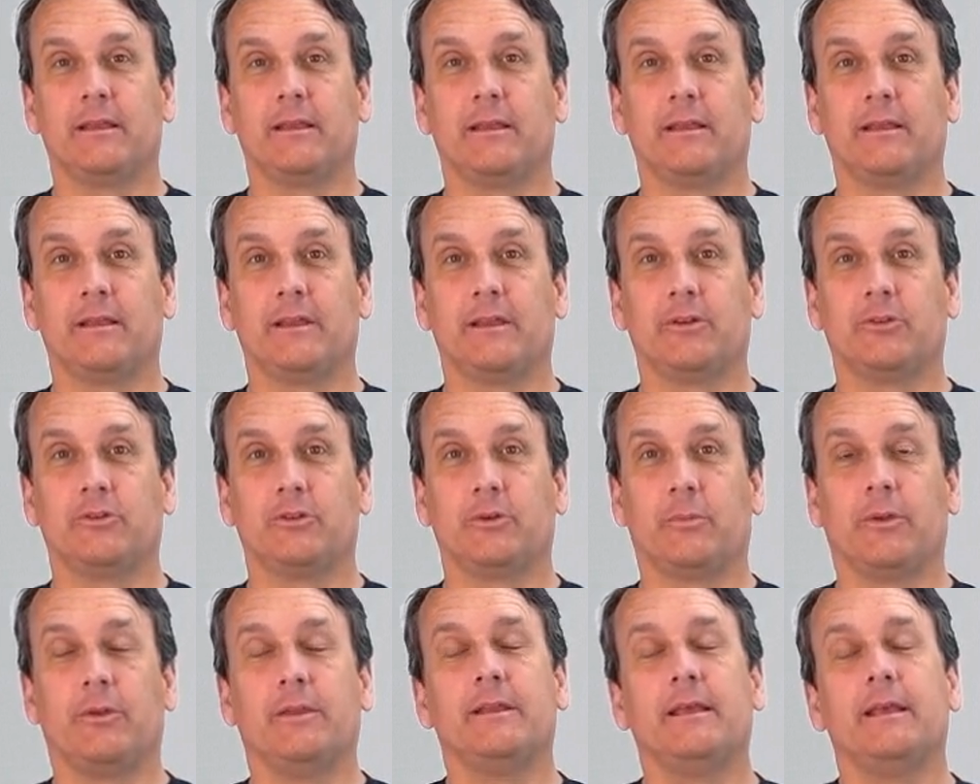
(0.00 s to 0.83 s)

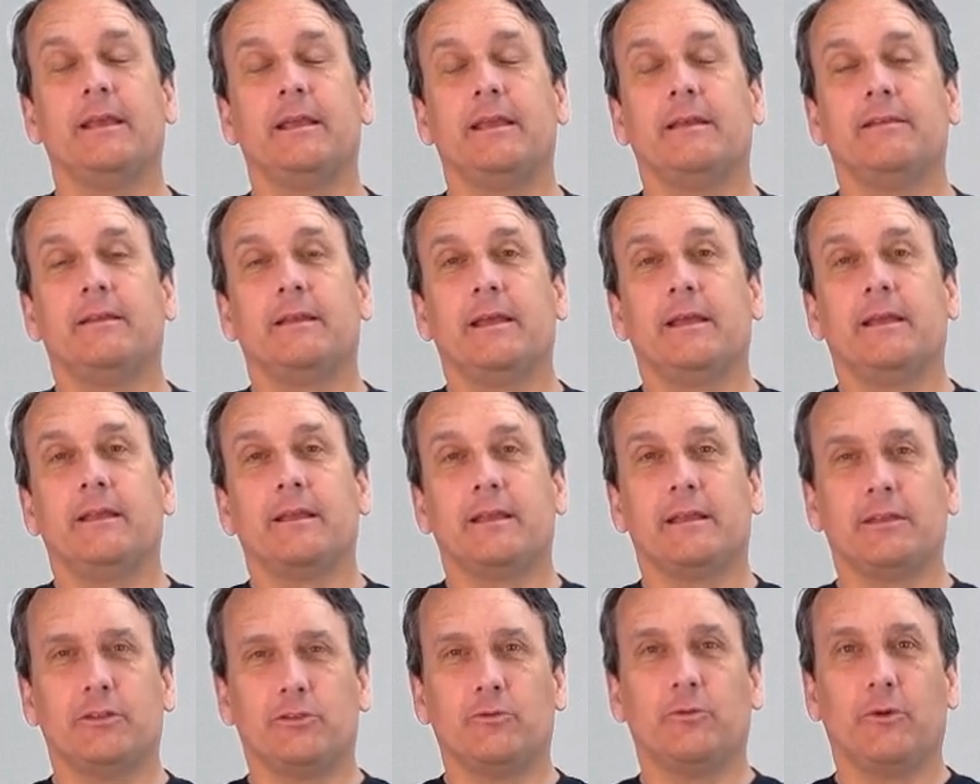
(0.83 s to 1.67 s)
contribute
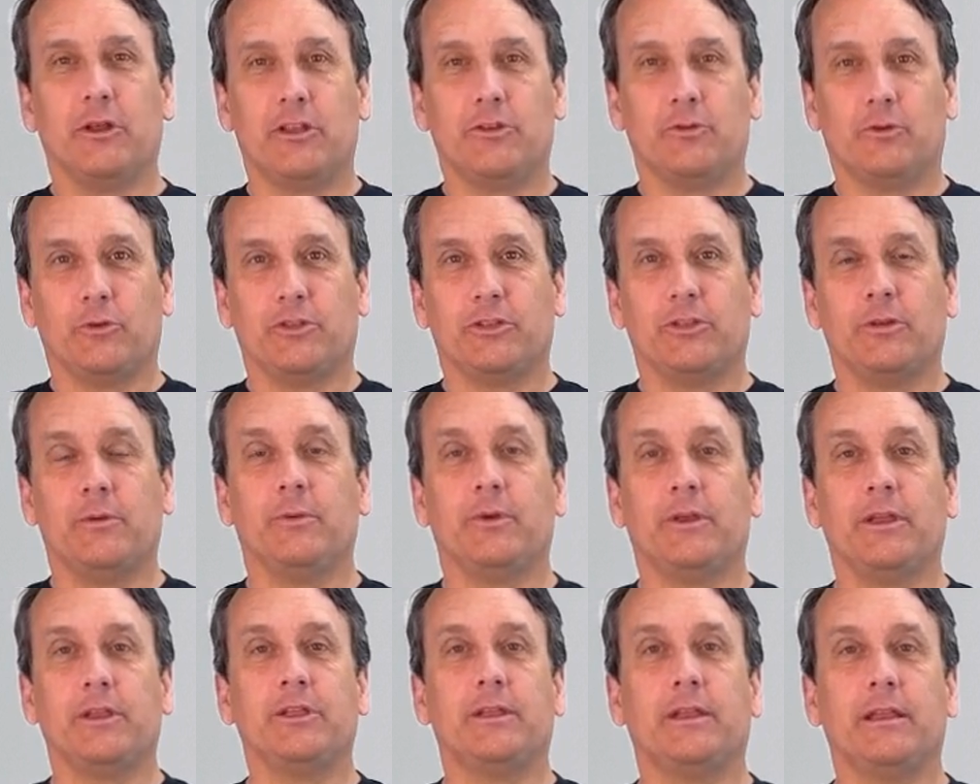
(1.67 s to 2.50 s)
significantly to resource
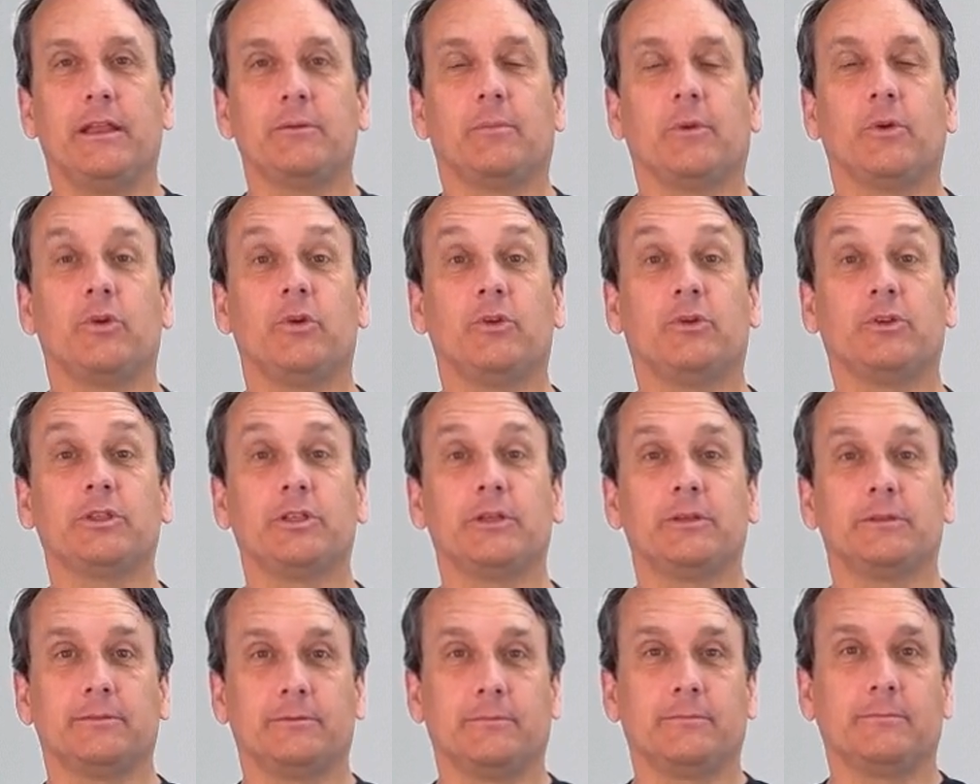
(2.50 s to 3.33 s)
depletion and
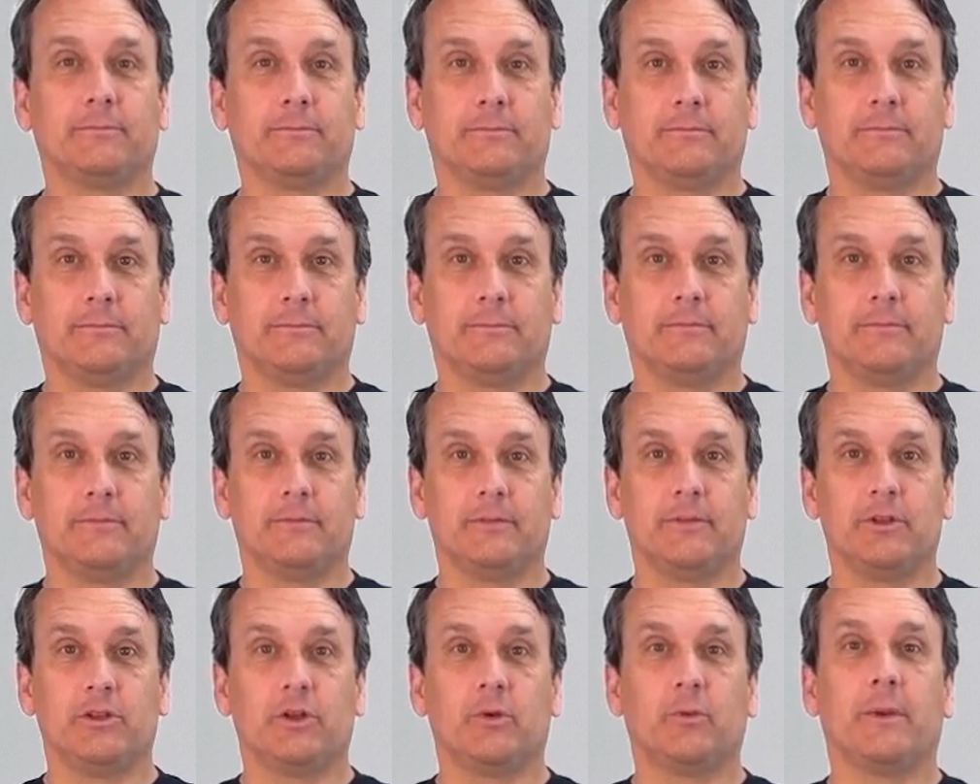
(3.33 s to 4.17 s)
pollution.
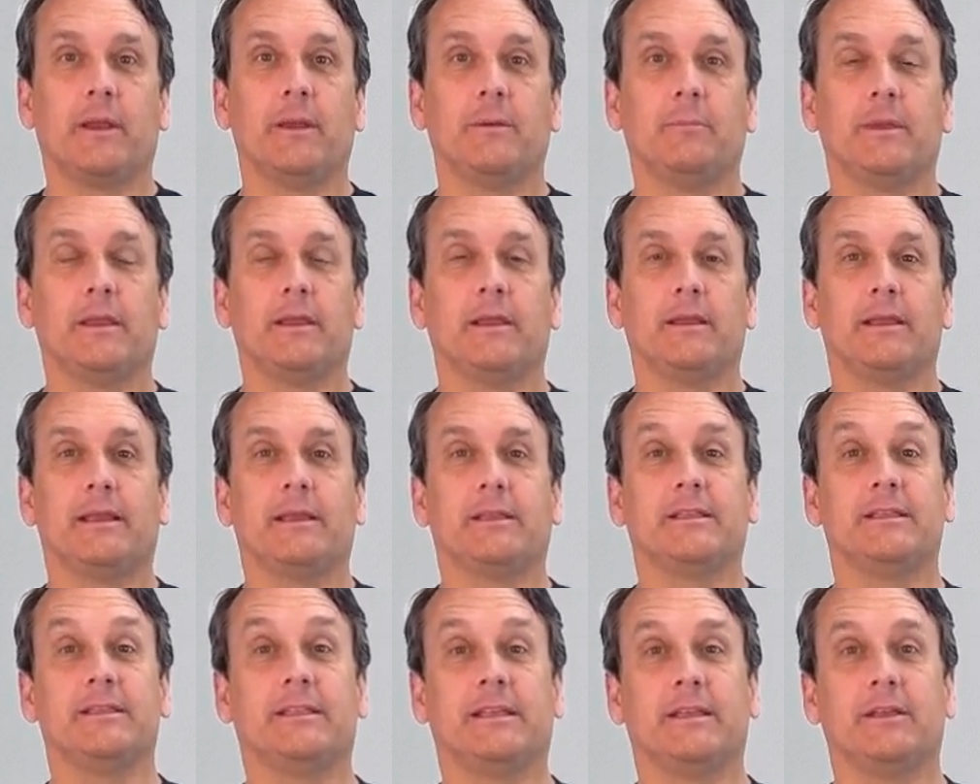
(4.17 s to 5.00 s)
Human ability
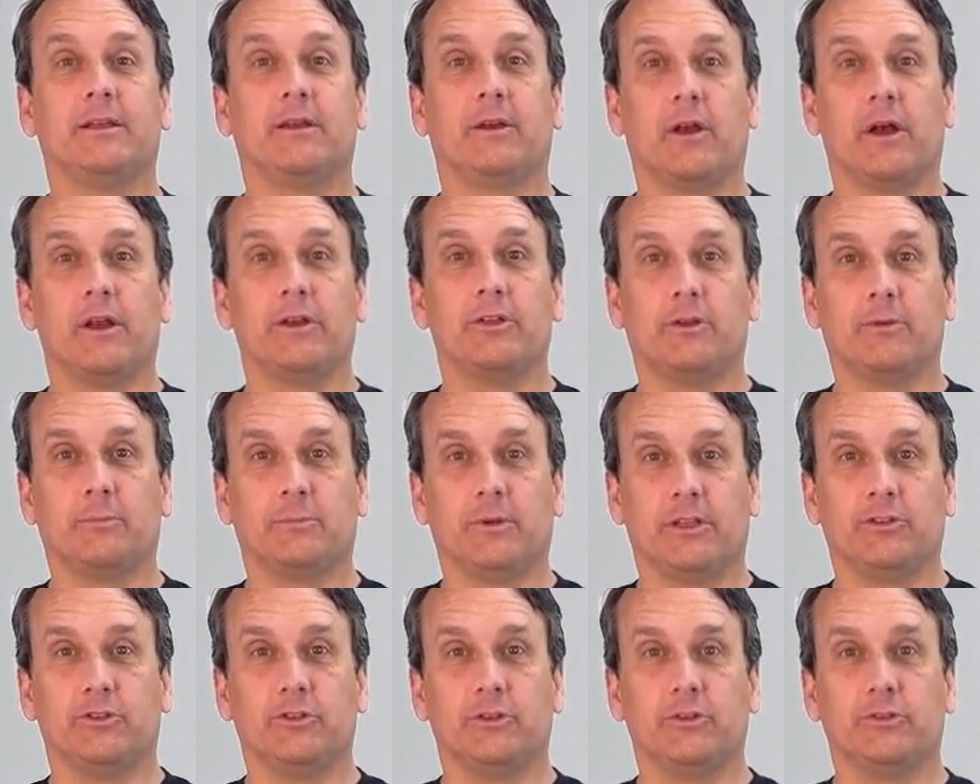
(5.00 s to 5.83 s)
to see the larger
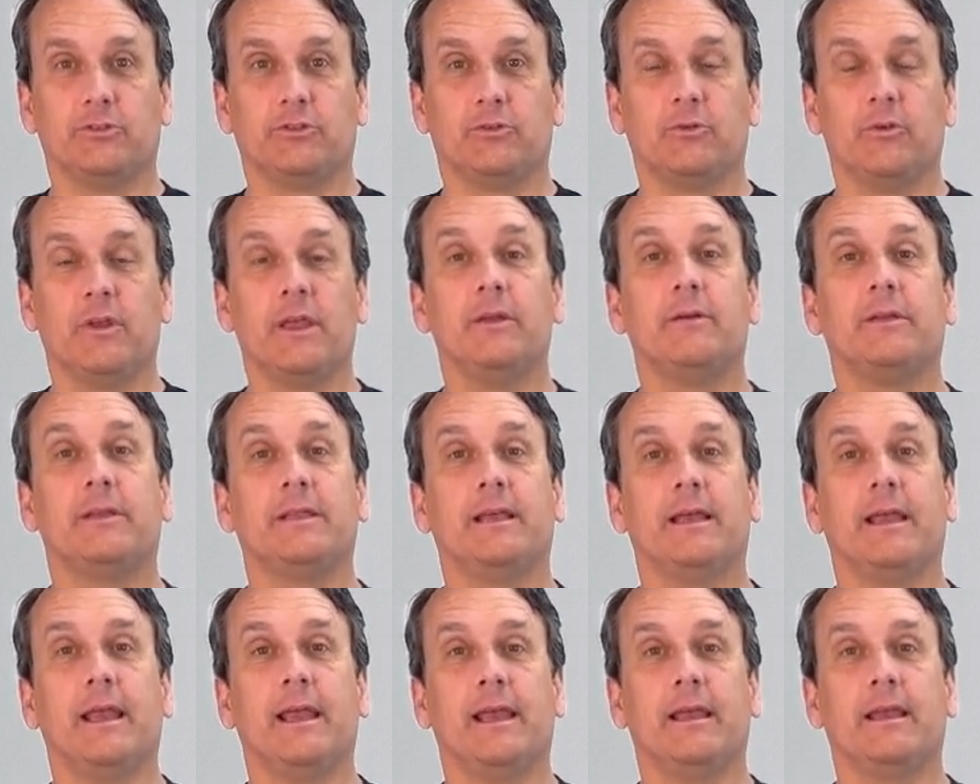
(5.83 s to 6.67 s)
picture through
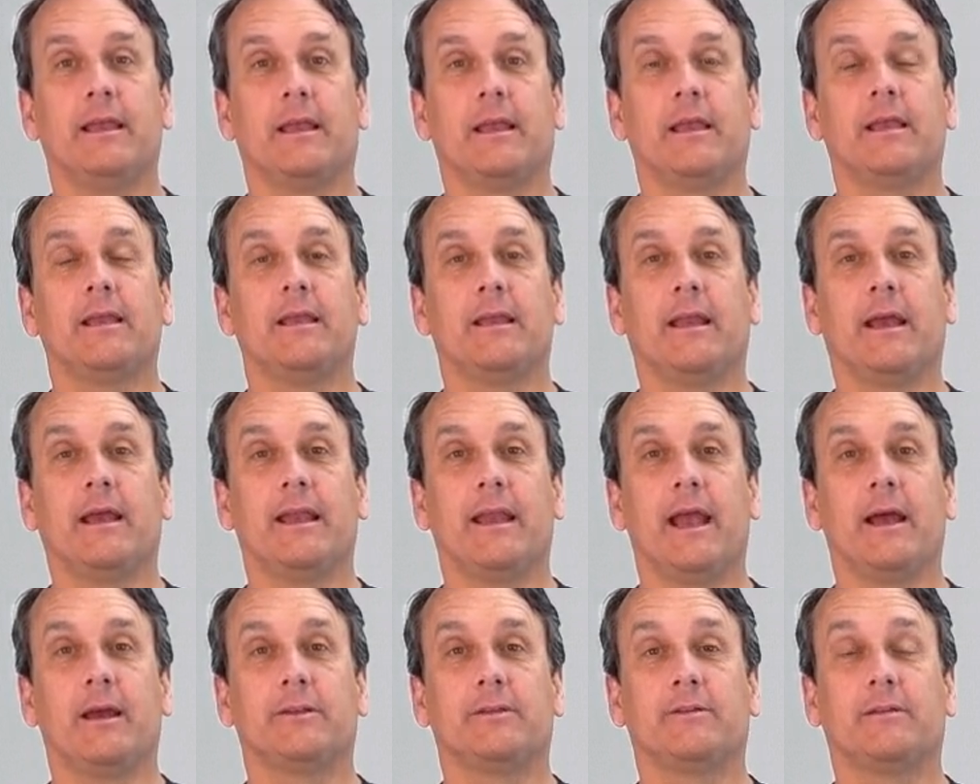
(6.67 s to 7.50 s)
LCA
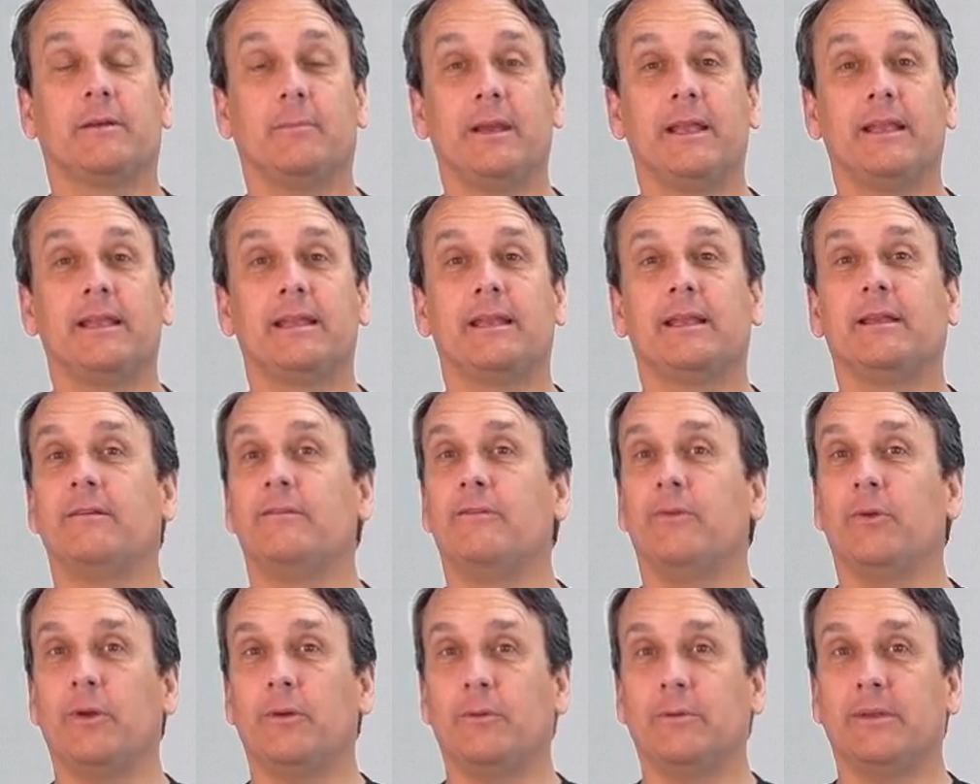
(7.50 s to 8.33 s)
allows for making
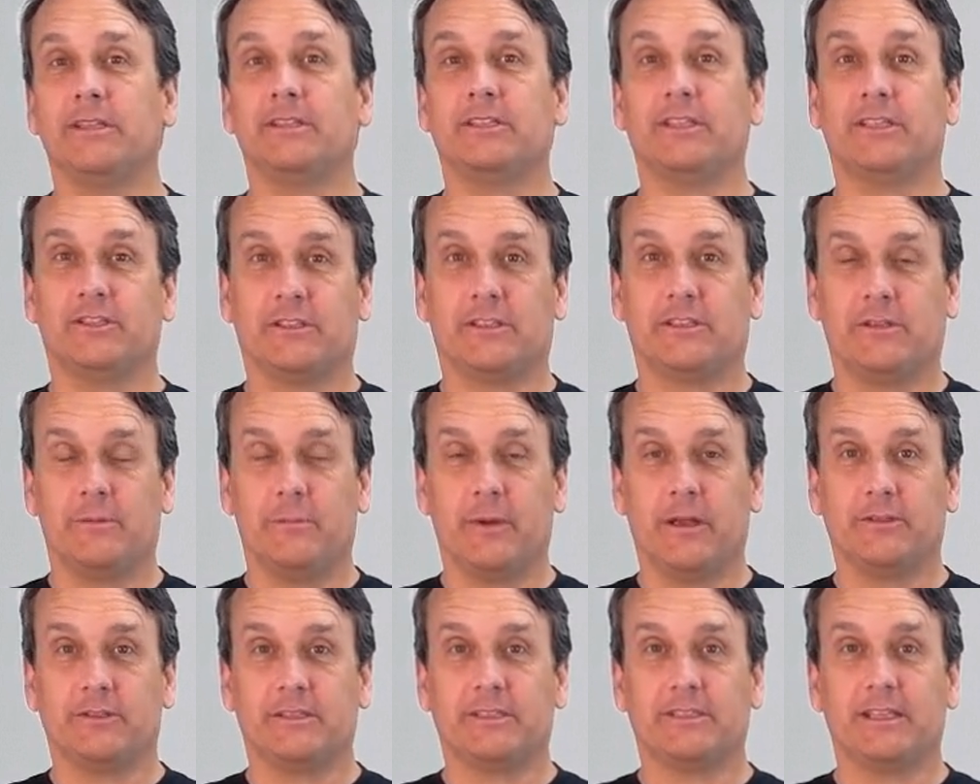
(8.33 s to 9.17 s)
informed decisions
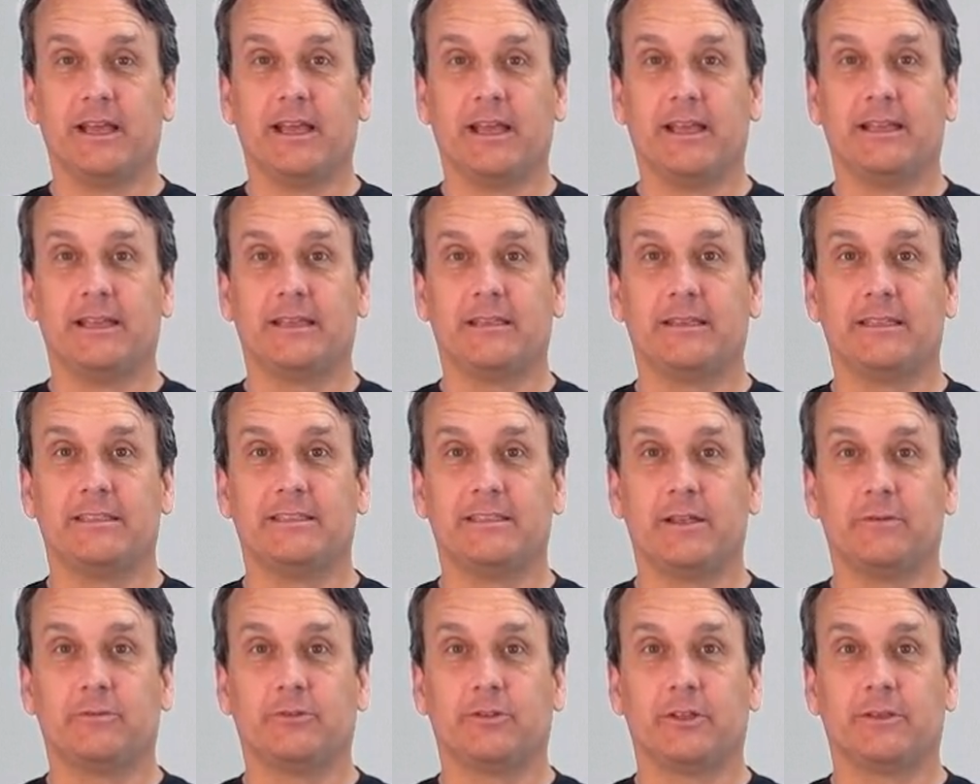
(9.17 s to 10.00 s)
about design and
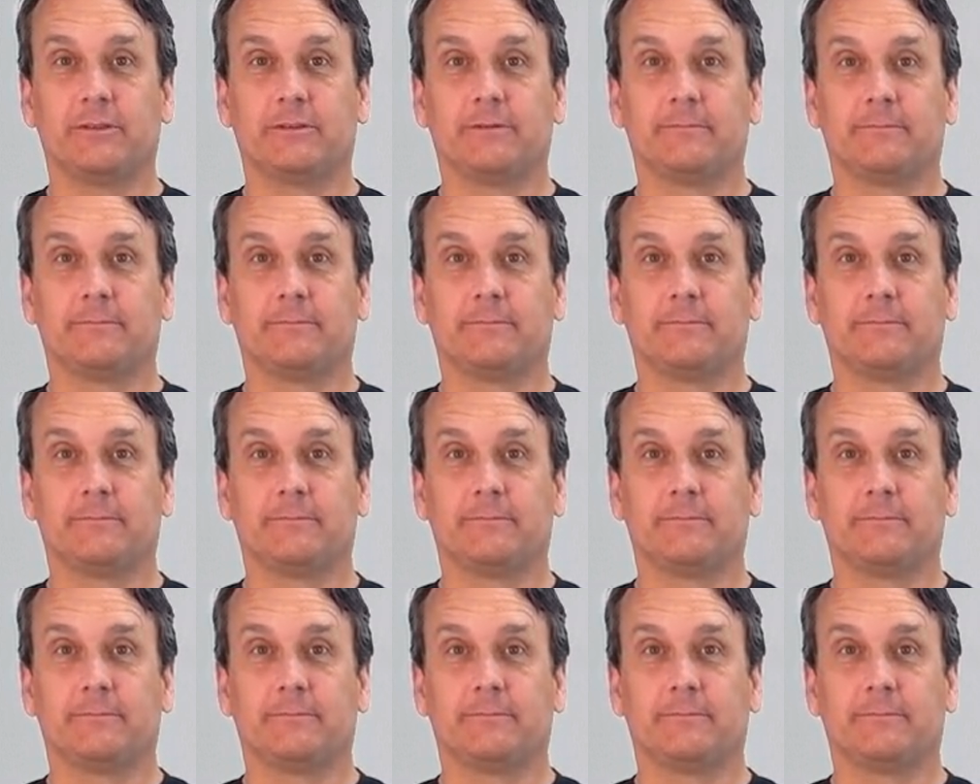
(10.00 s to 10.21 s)
consumption.